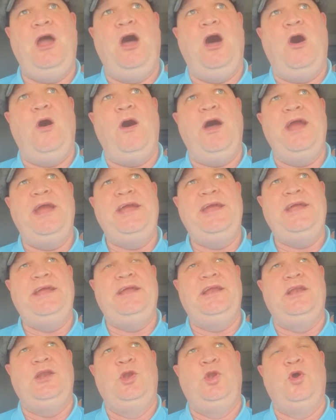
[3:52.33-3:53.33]

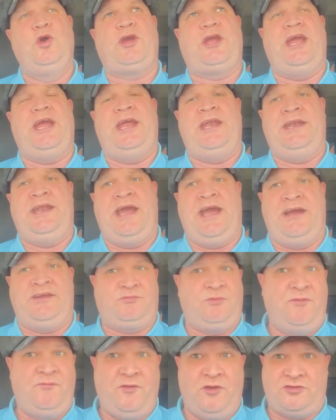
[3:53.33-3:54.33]
I look at it now,
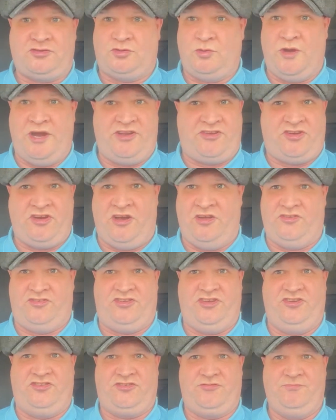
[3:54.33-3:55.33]
we've lost all our
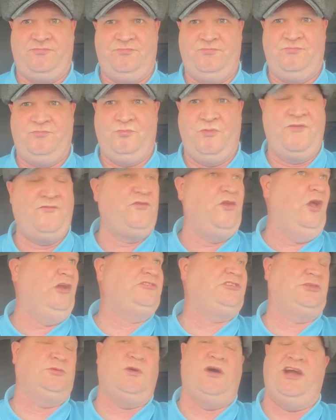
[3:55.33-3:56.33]
chances. We've
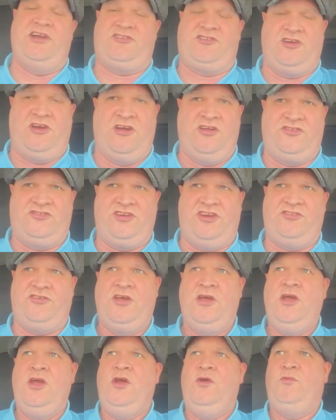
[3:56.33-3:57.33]
lost all our chances.
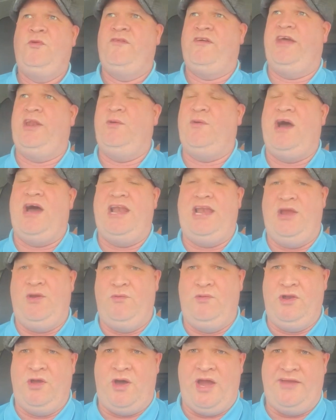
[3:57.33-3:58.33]
We've had all our
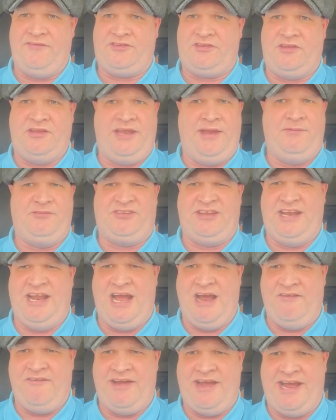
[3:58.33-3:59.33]
little life. It was in
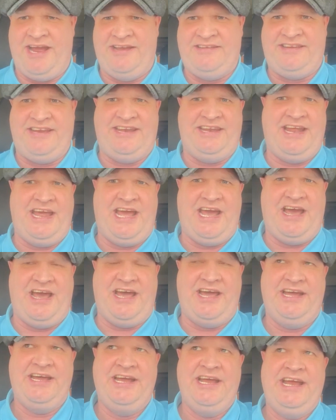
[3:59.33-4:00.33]
our hands. It
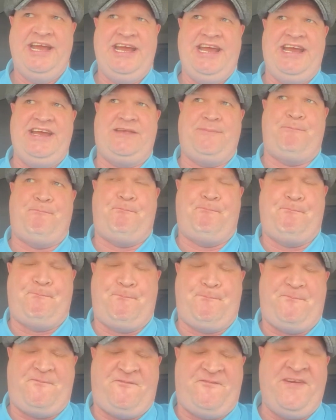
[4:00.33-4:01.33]
now is
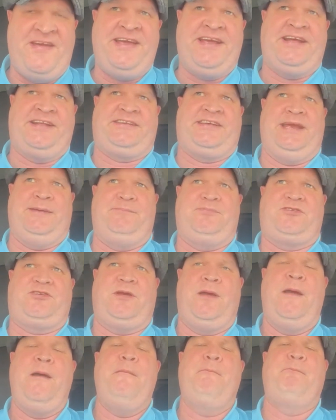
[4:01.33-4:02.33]
fingertips
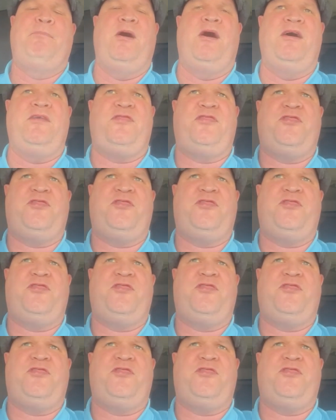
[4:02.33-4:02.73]
by a